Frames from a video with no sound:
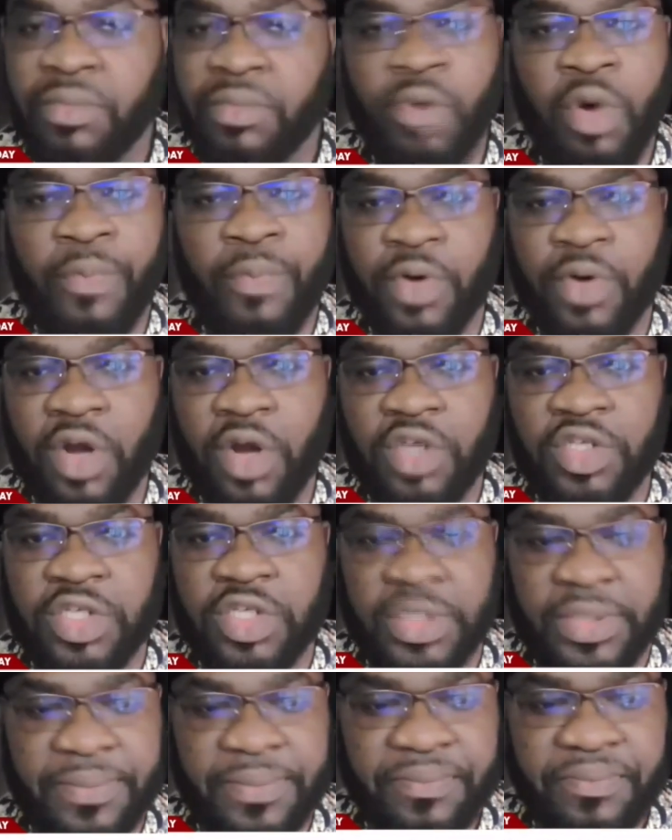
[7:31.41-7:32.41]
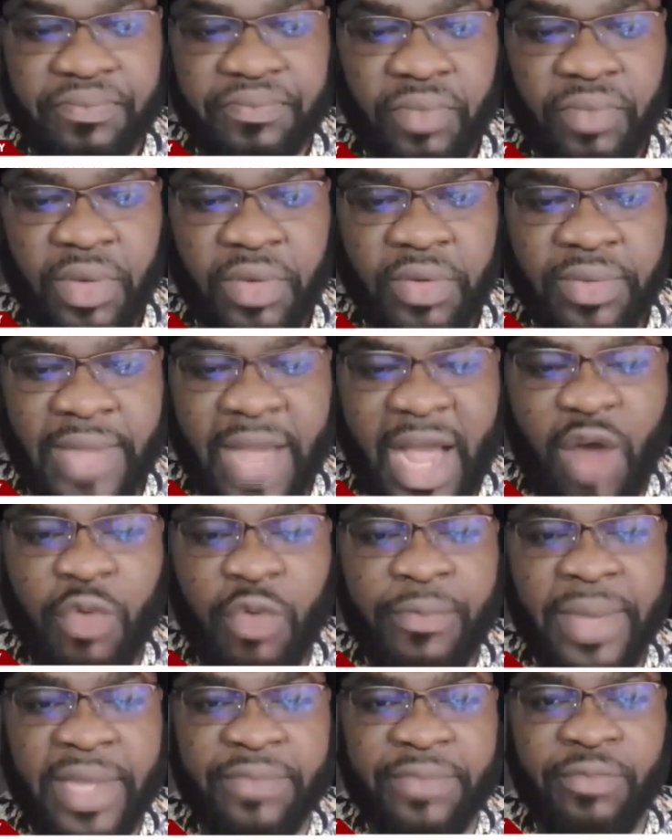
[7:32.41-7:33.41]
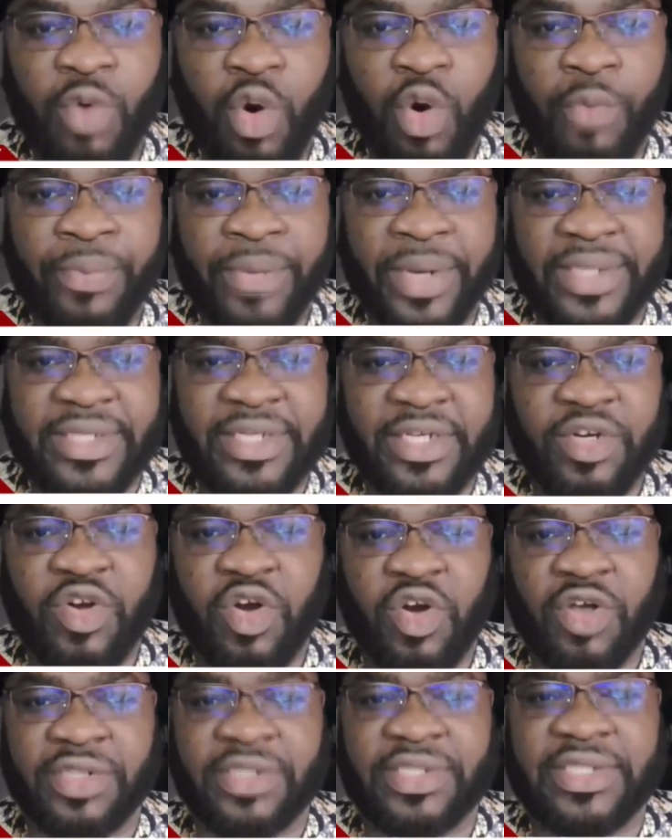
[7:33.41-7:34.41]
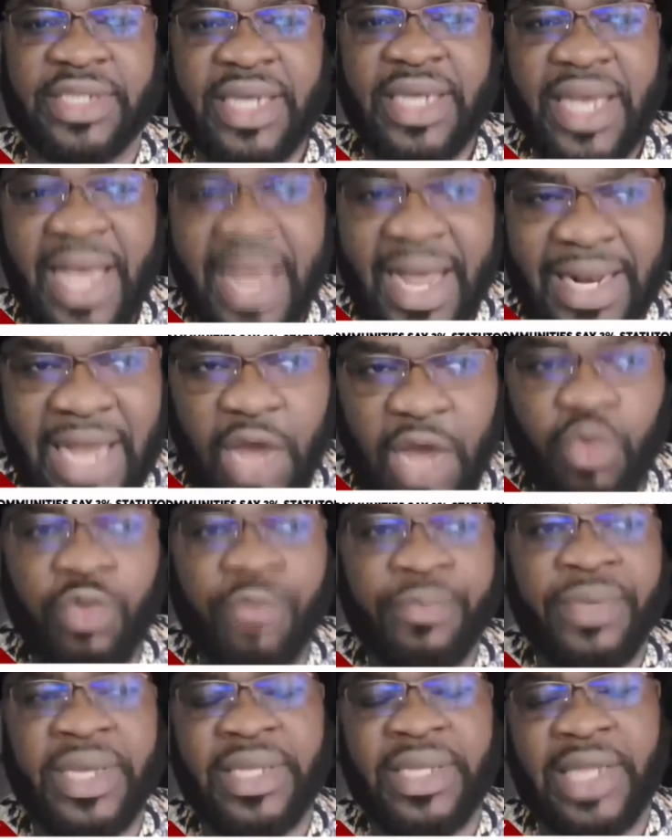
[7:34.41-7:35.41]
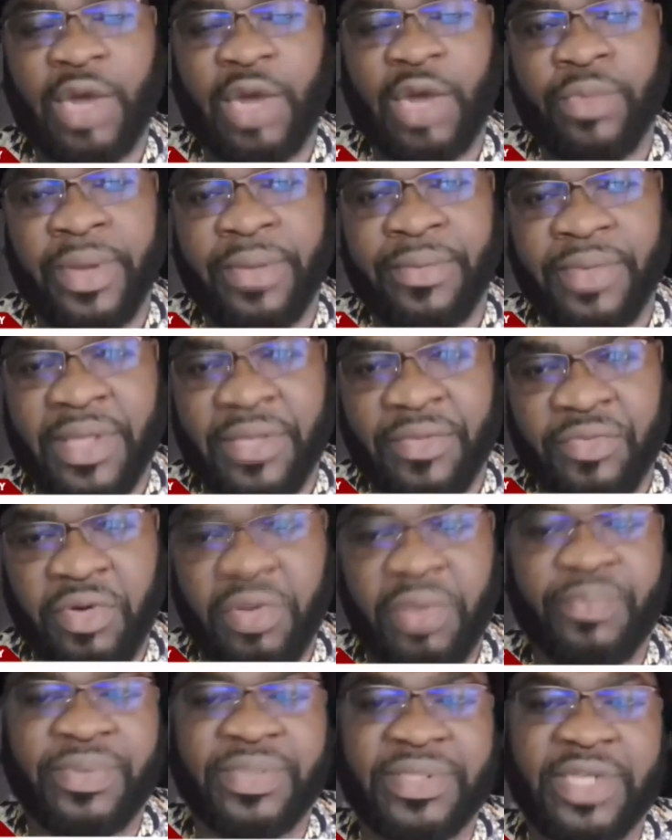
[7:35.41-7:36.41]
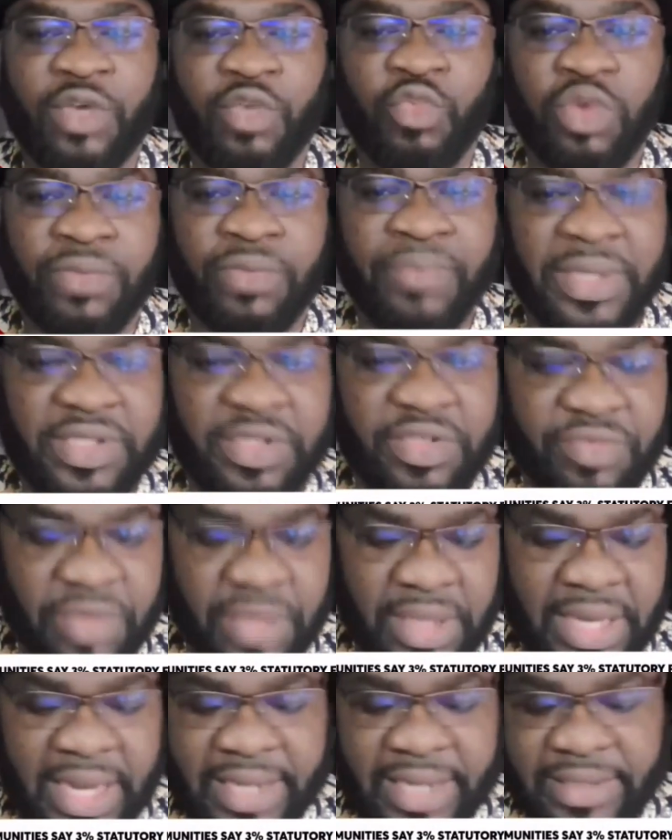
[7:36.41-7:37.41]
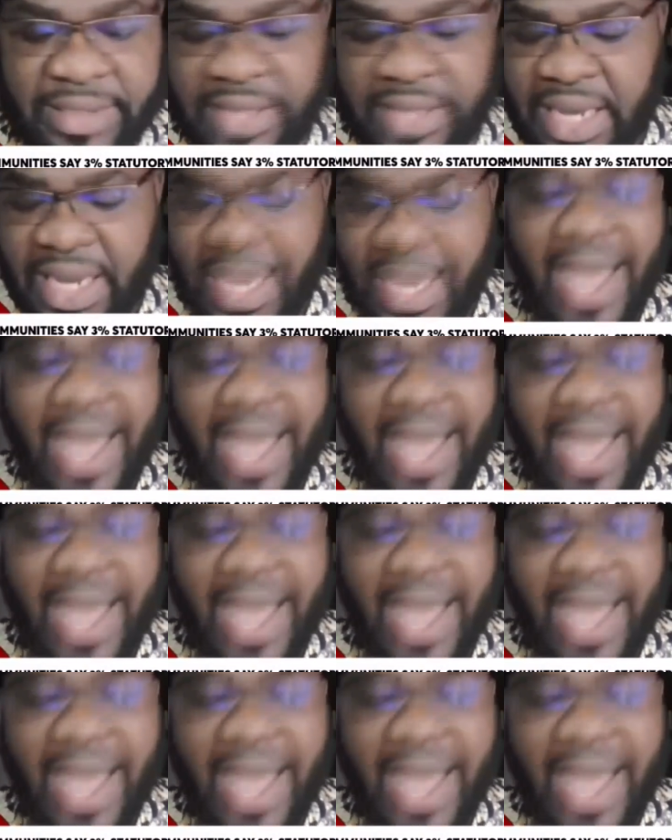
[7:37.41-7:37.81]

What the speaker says: More production, that will mean more operating costs, and that will mean that the 3% would materialize.